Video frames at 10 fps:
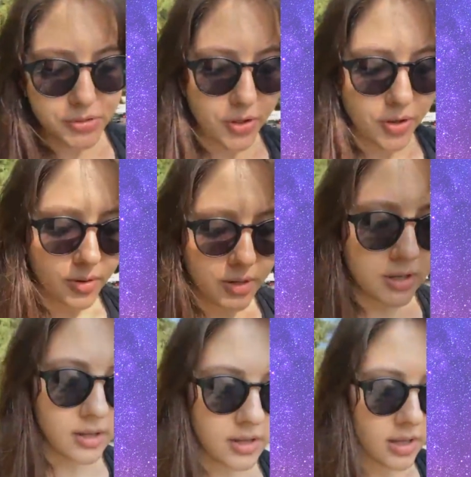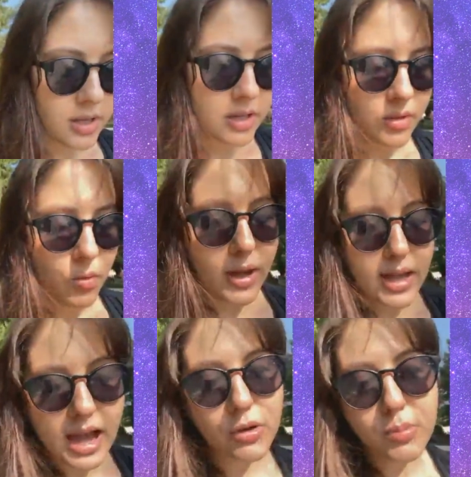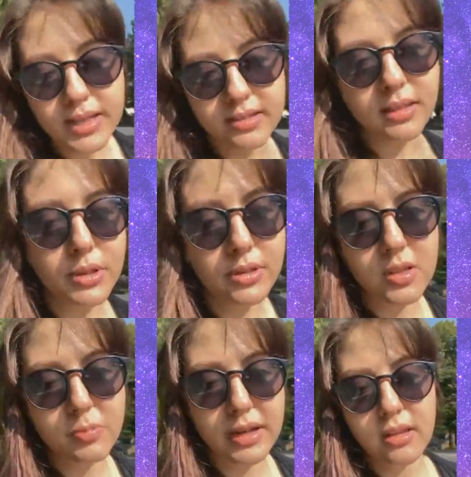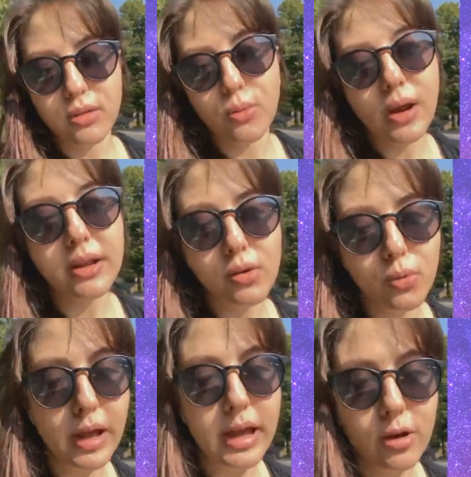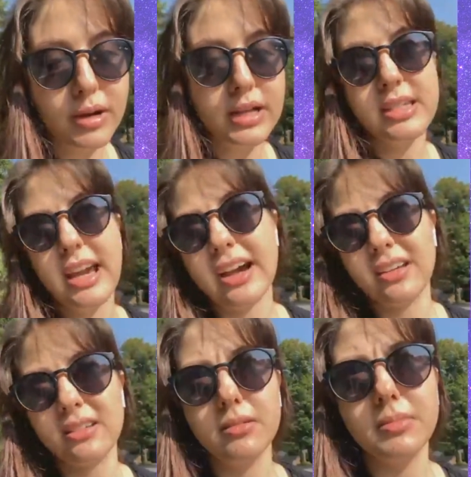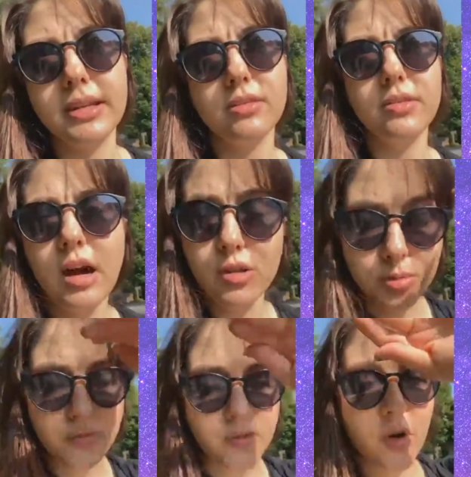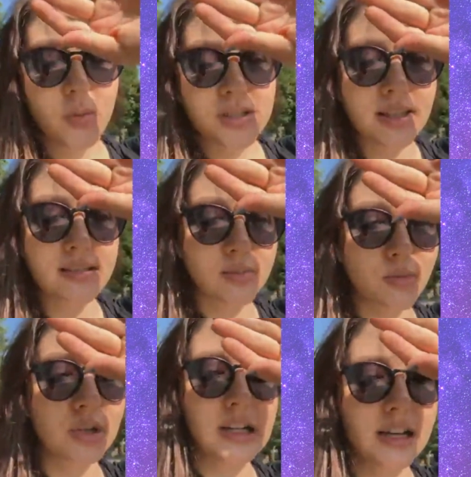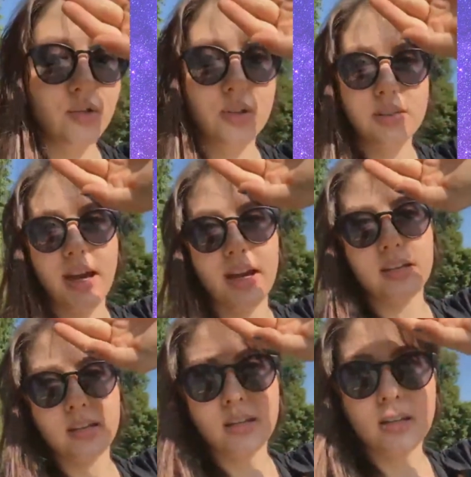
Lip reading: So the way how you might deal with it is by either running away or by attacking them. Like the counterphobic 6 is more inclined to attack.